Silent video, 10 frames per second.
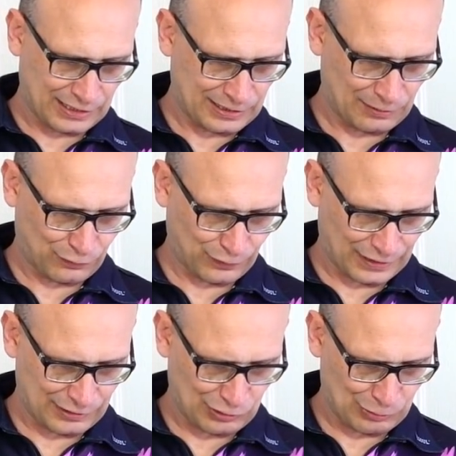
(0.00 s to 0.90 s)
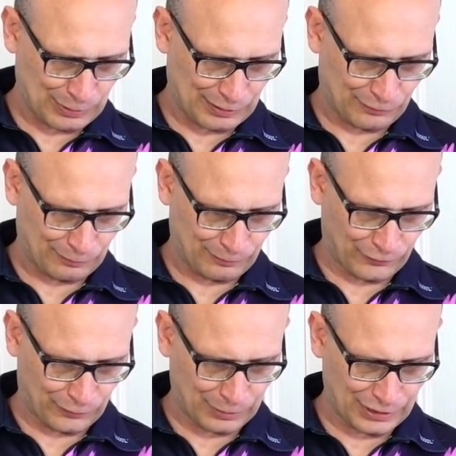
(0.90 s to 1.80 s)
and didn't fly too bad
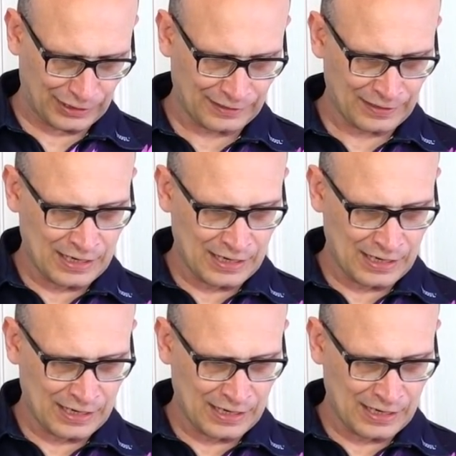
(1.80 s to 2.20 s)
for me.